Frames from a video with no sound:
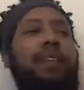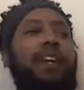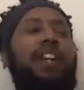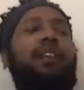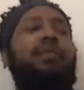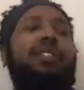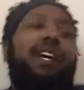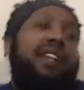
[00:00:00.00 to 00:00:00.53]

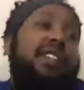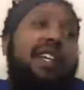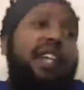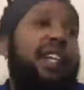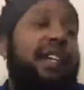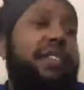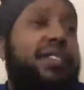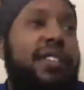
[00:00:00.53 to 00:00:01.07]
I thought it
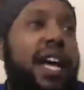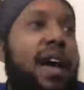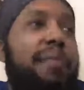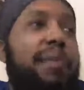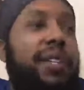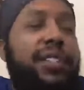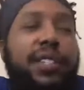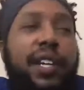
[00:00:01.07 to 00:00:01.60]
didn't stop
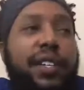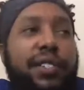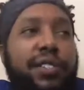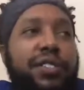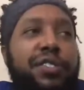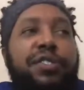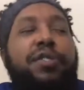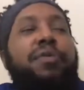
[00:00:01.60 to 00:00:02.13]
me. That shit
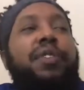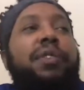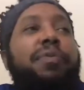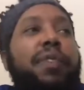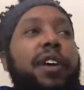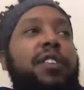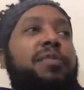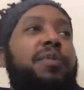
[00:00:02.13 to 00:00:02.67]
just don't really
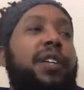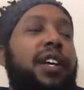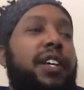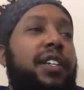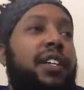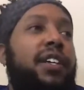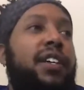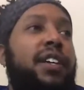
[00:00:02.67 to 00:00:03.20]
faze me like
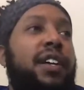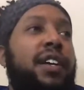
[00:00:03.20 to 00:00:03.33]
that.